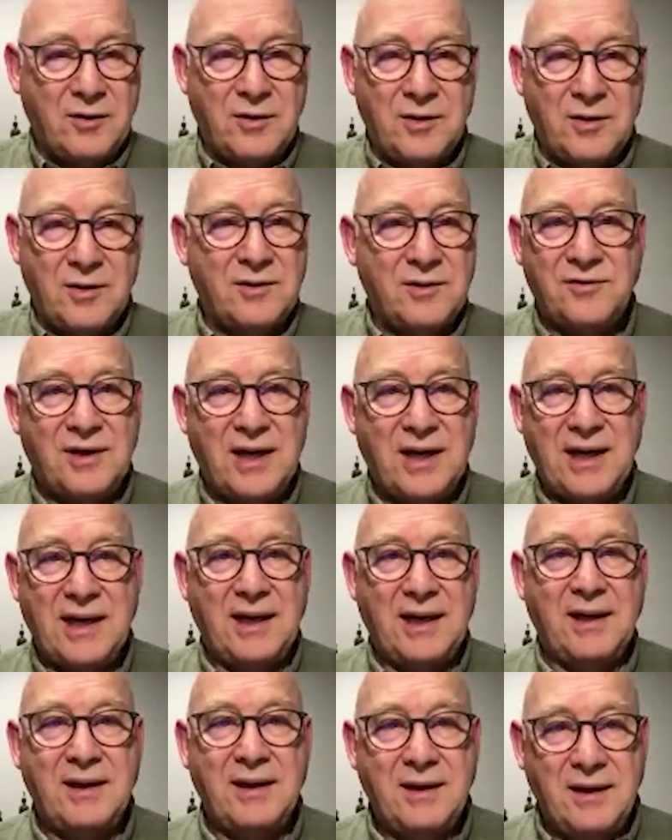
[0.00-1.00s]
you're
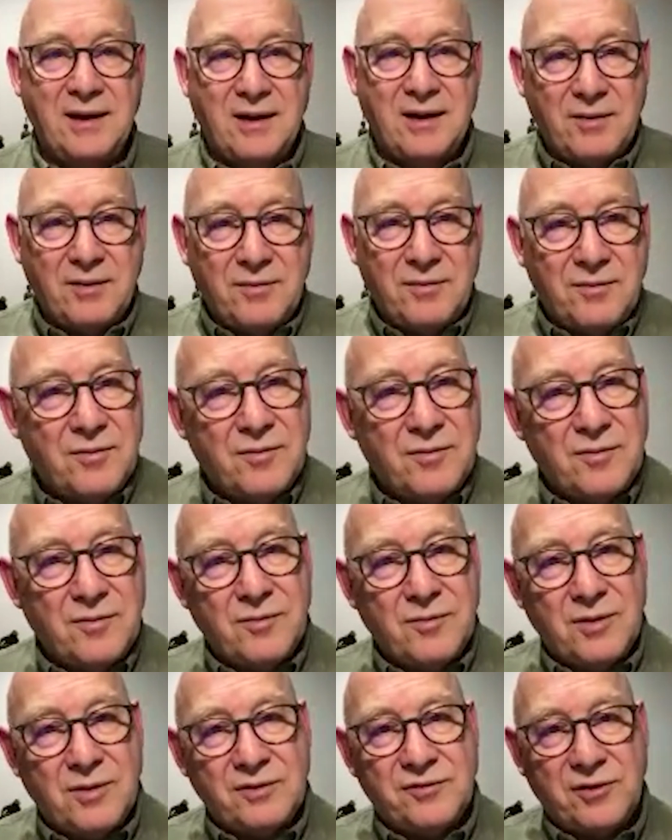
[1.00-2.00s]
saying,
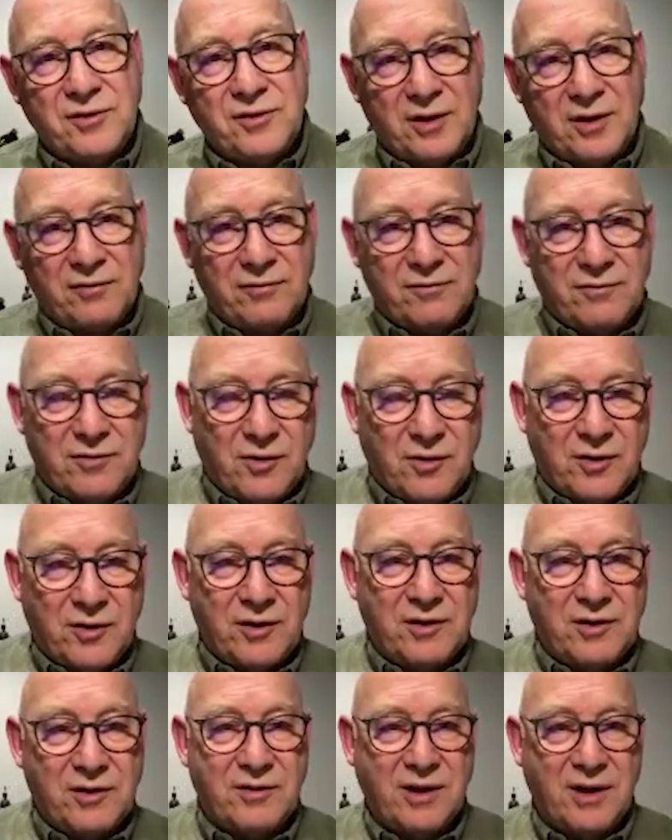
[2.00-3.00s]
once you kind of
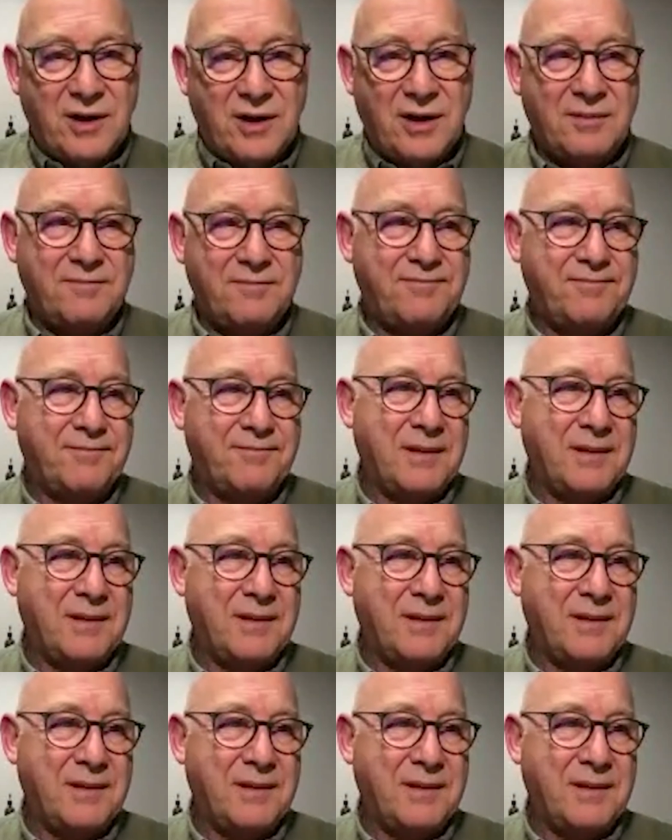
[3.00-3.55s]
got into the